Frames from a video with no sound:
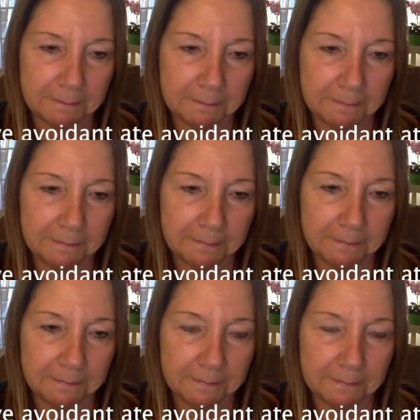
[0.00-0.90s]

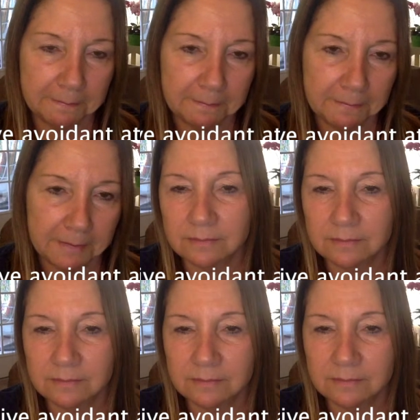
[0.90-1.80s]

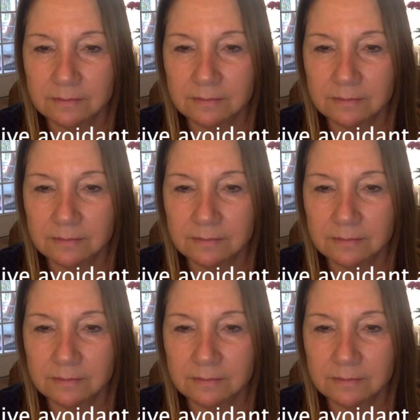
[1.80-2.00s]
No one is speaking in this clip.